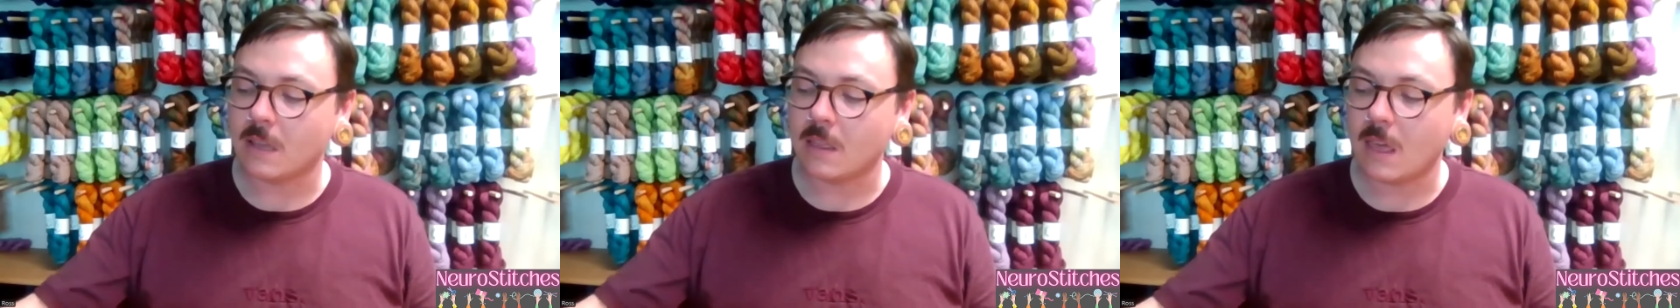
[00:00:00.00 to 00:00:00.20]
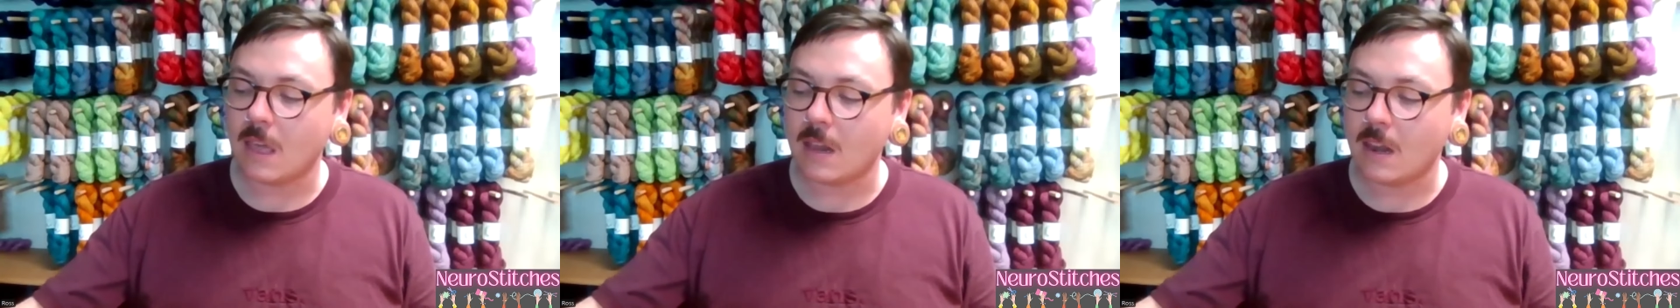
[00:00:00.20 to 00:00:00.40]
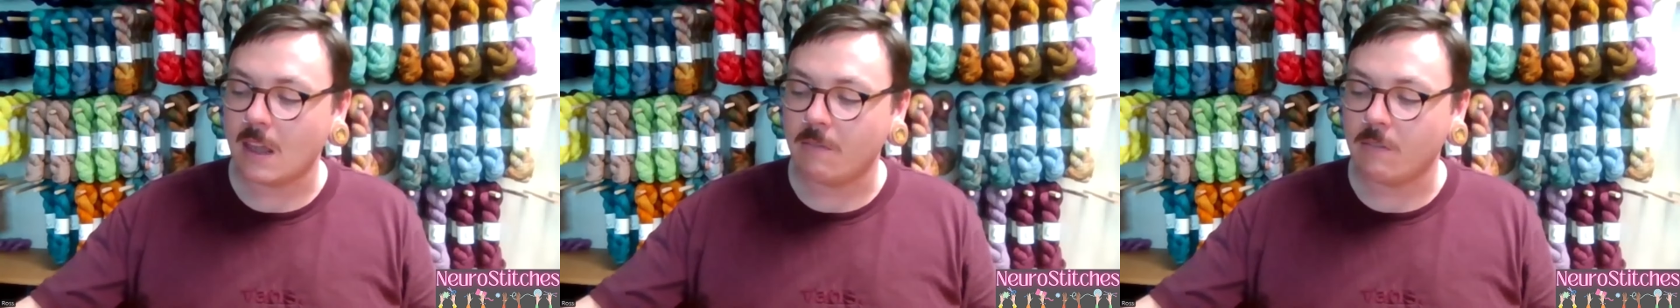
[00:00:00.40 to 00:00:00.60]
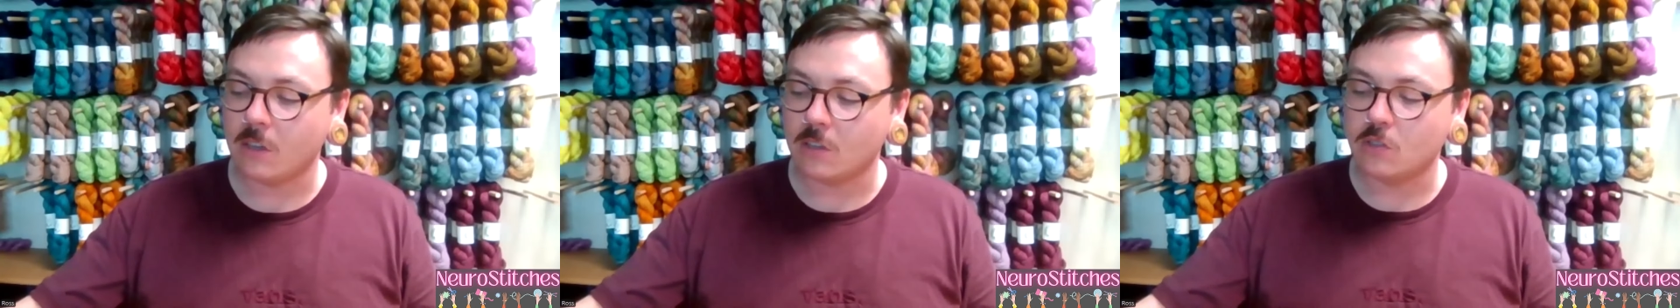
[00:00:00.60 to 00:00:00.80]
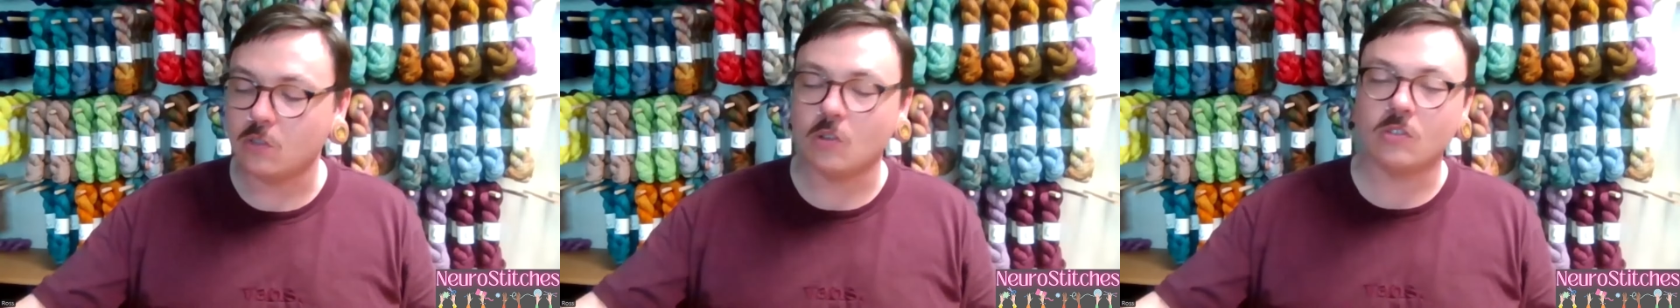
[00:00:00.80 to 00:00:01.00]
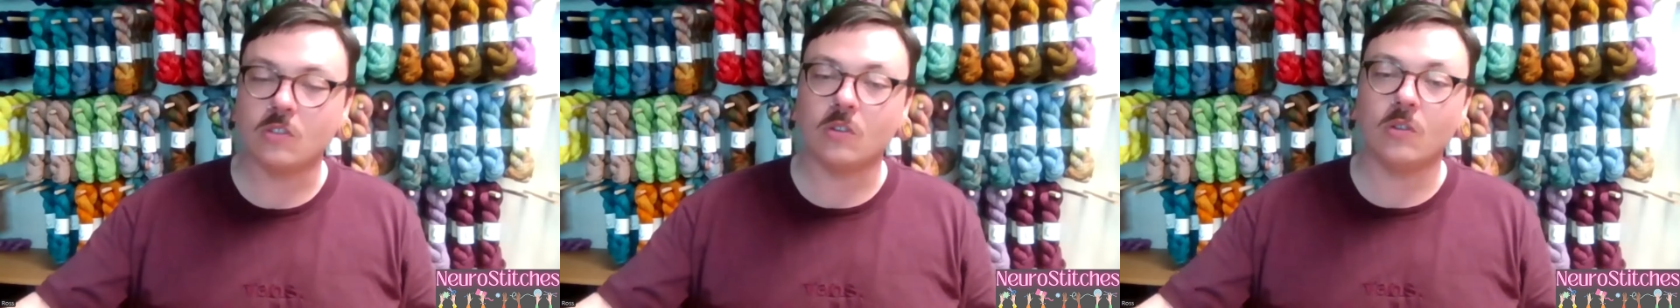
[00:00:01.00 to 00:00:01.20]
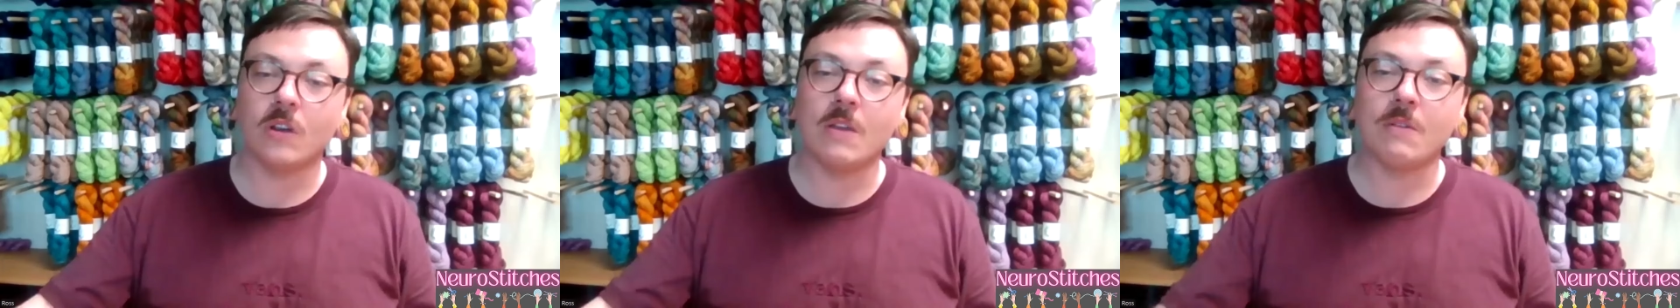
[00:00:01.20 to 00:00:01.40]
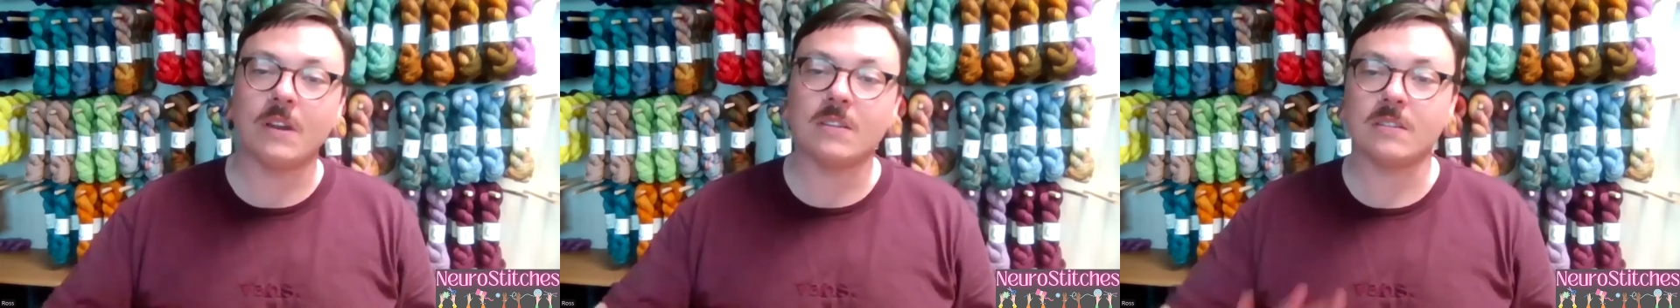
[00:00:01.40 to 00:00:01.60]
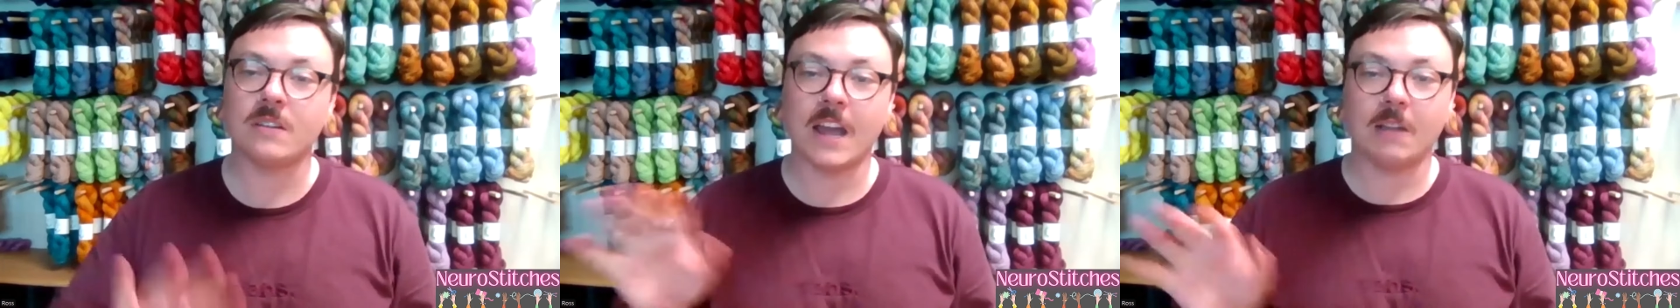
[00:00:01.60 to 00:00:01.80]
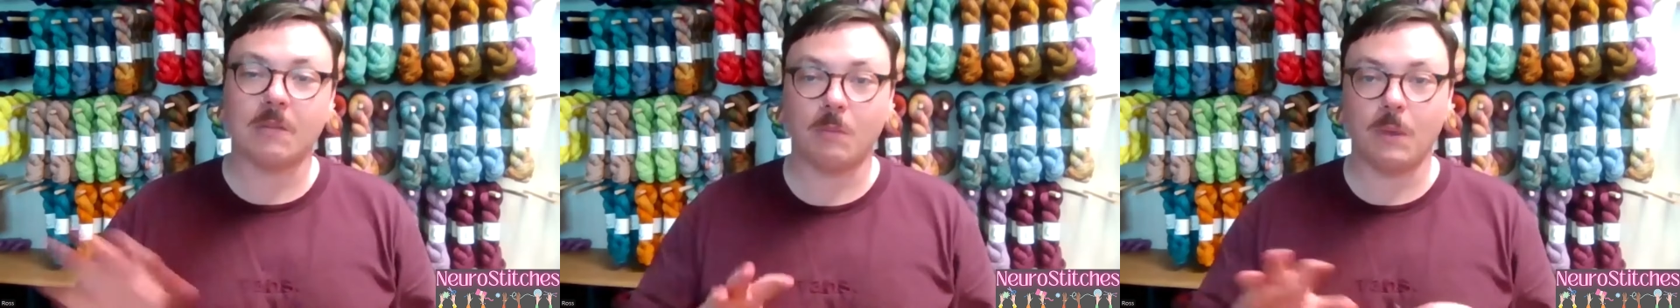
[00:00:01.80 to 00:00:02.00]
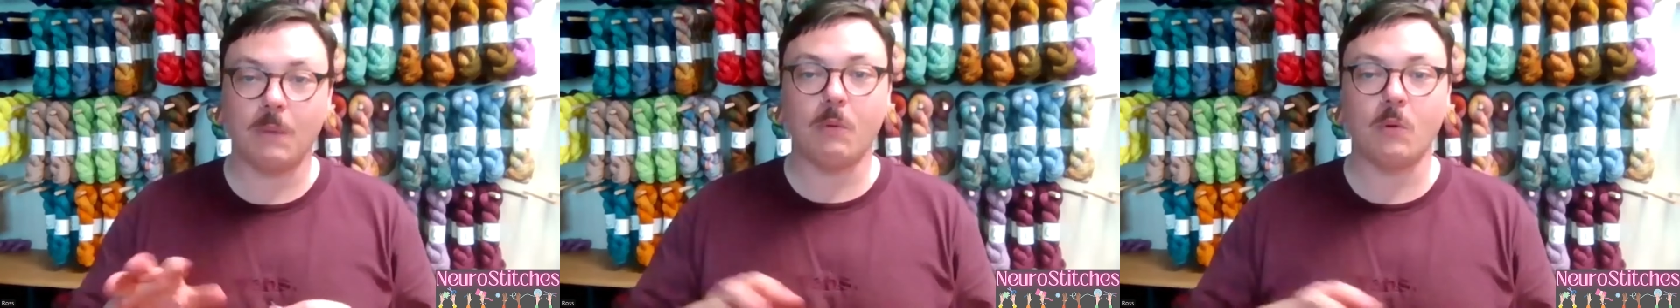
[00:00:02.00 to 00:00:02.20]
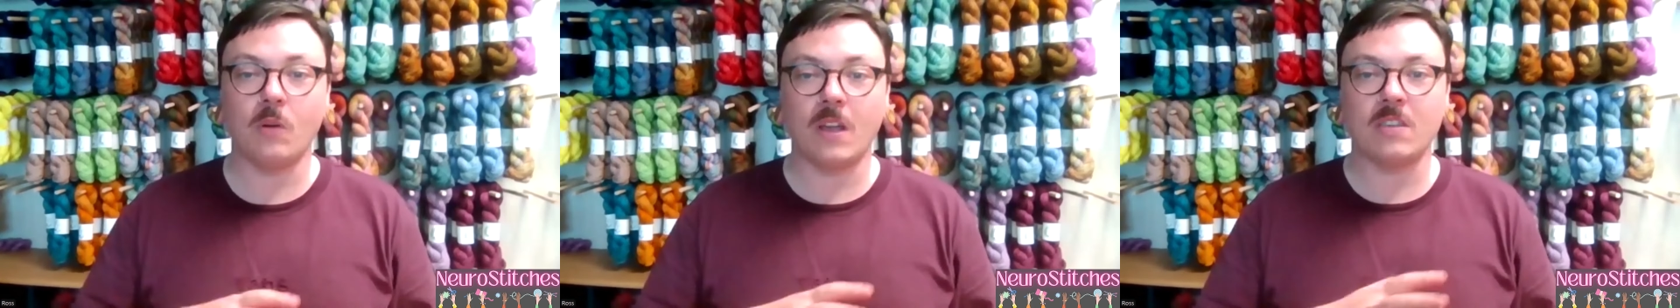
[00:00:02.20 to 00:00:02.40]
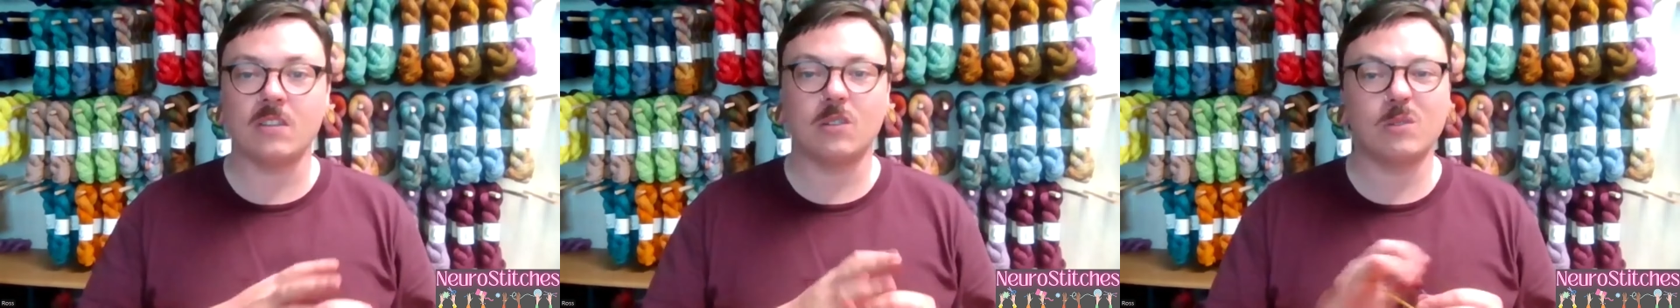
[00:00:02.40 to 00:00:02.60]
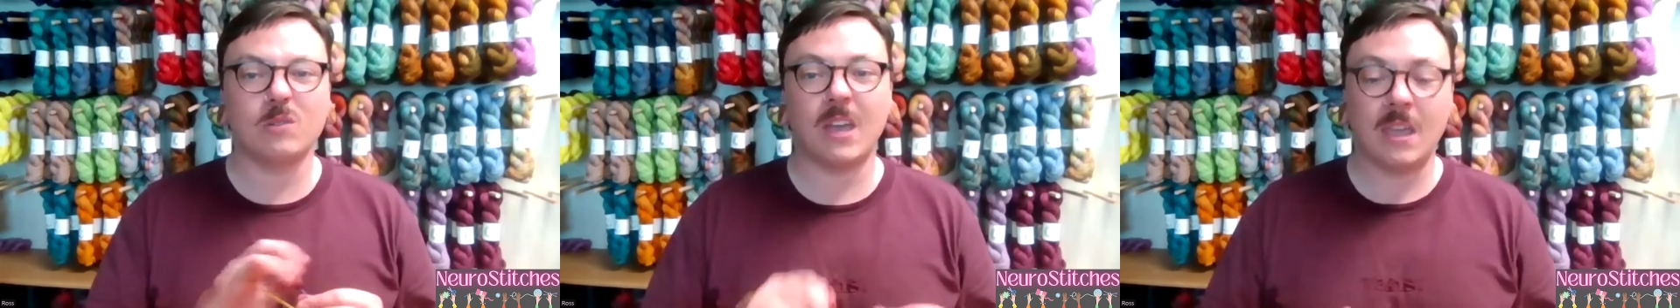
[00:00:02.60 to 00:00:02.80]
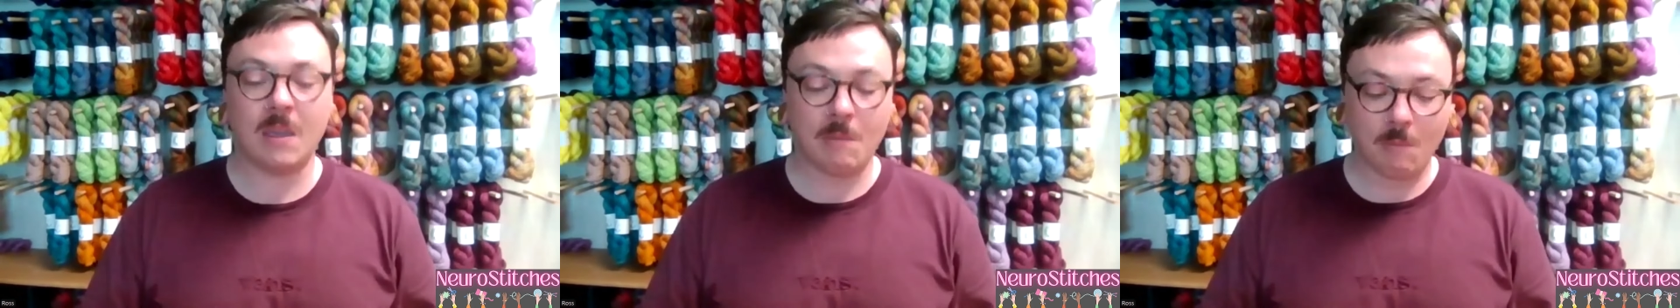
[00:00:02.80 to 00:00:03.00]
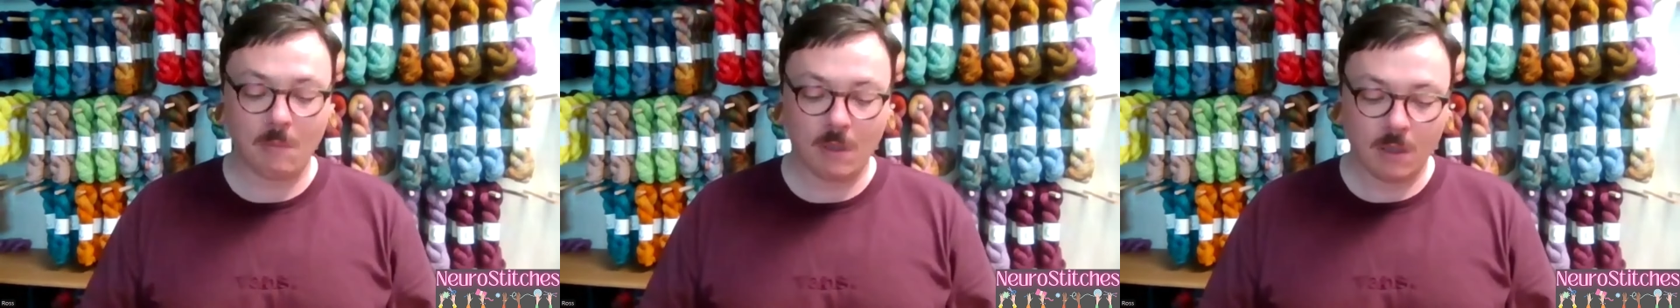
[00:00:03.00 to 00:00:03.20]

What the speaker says: and then if you can choose to go out and interact with people in your own time.